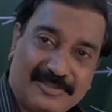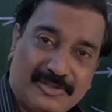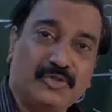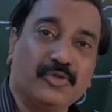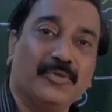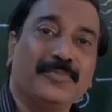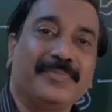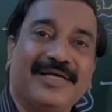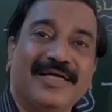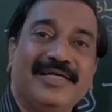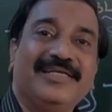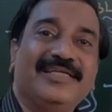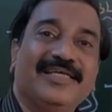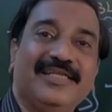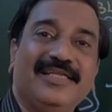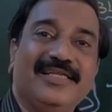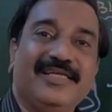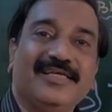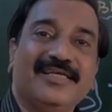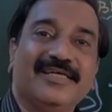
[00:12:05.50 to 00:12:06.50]
Tube
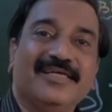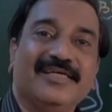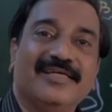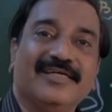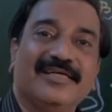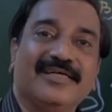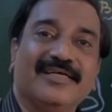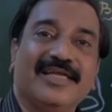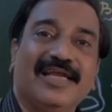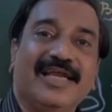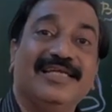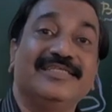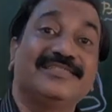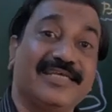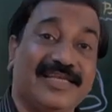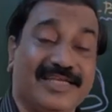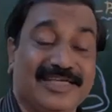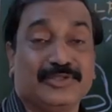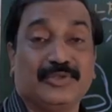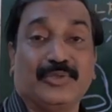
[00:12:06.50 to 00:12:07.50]
containing glands are
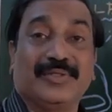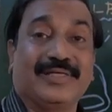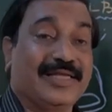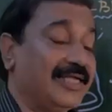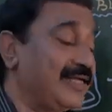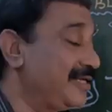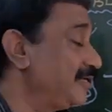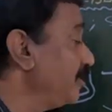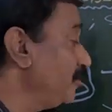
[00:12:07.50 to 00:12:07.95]
exocrine.